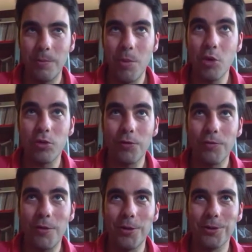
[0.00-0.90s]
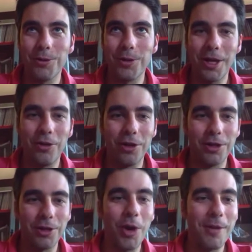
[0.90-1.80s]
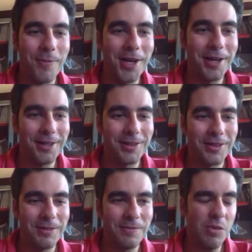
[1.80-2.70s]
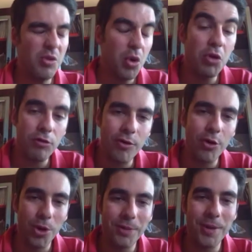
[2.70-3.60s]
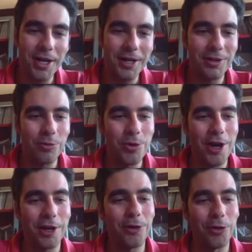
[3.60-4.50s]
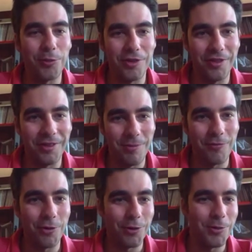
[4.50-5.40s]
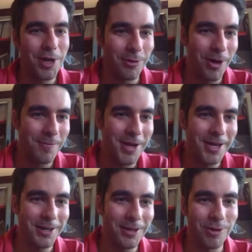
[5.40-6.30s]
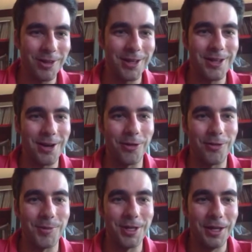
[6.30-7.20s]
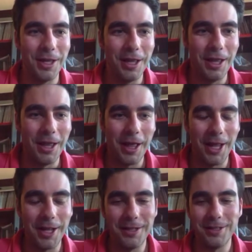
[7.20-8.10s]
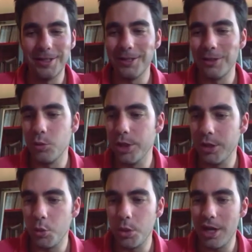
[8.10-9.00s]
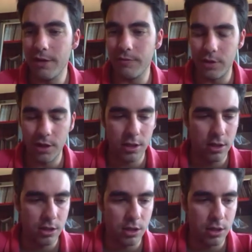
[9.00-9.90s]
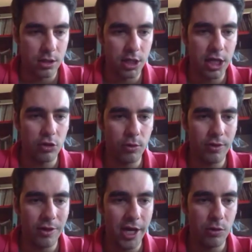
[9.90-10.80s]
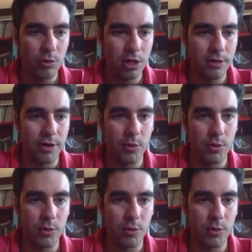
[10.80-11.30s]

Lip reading: most of our winemakers, all of our winemakers, we are agronomists. Before we are winemakers, we study agronomy. And we love the countryside, we love